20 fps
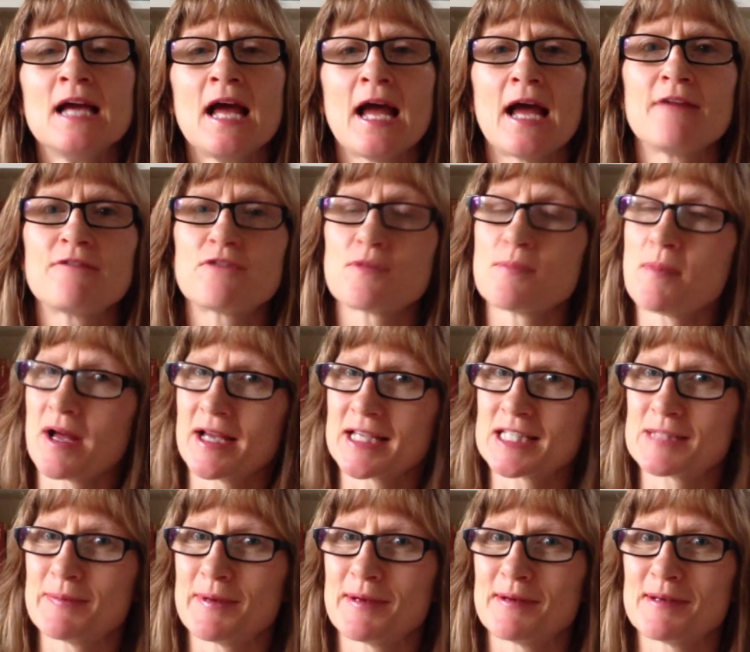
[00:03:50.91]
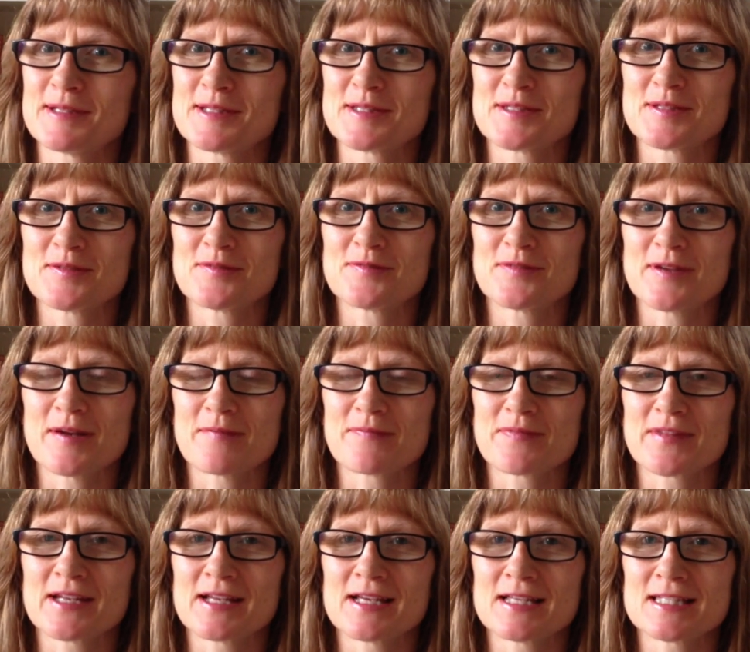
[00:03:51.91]
and from my experience of
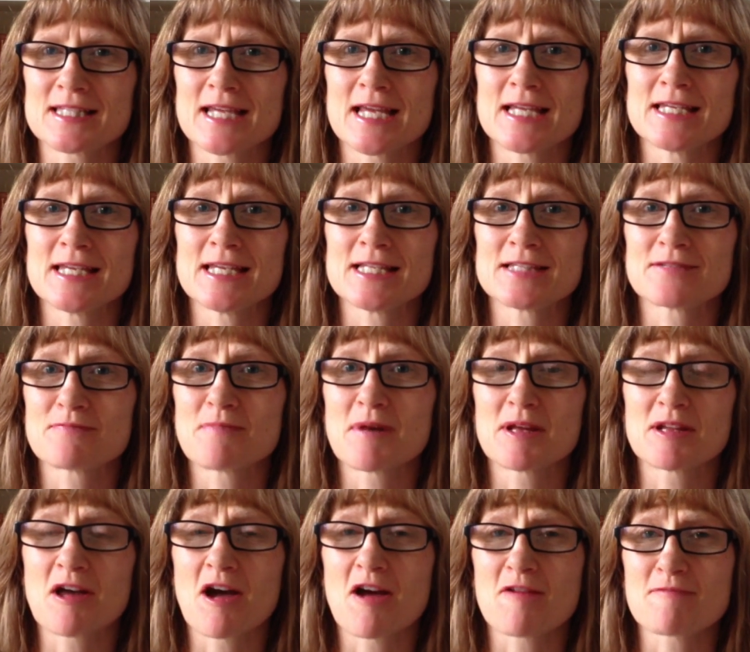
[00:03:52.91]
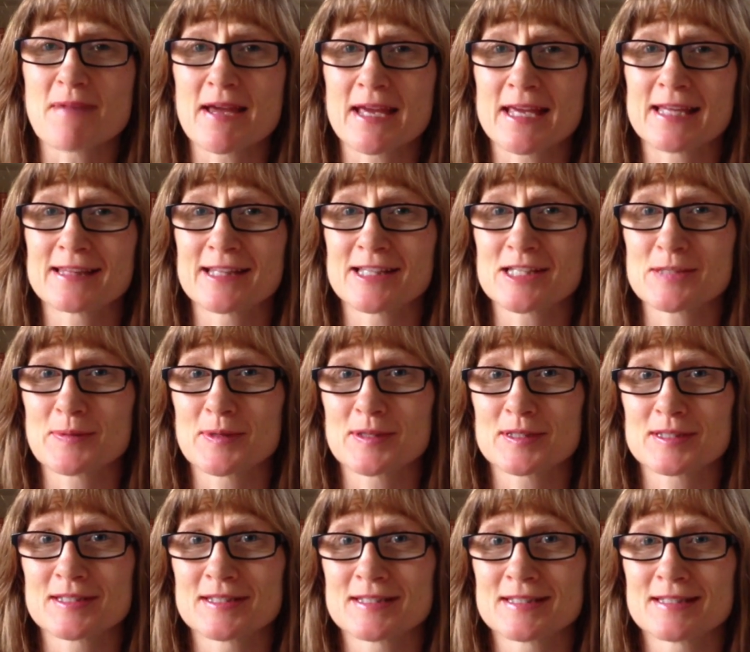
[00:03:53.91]
the last 10 years of my life making
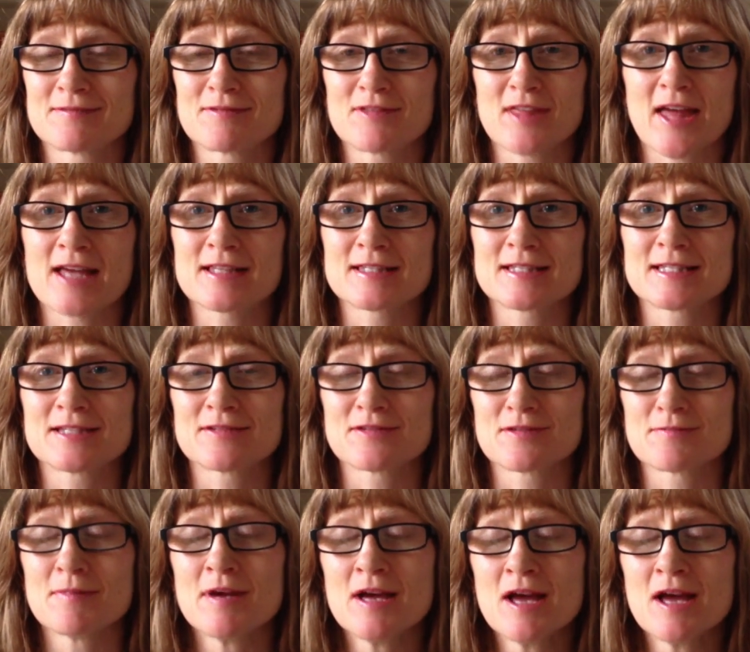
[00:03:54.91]
lunchboxes, thousands of them.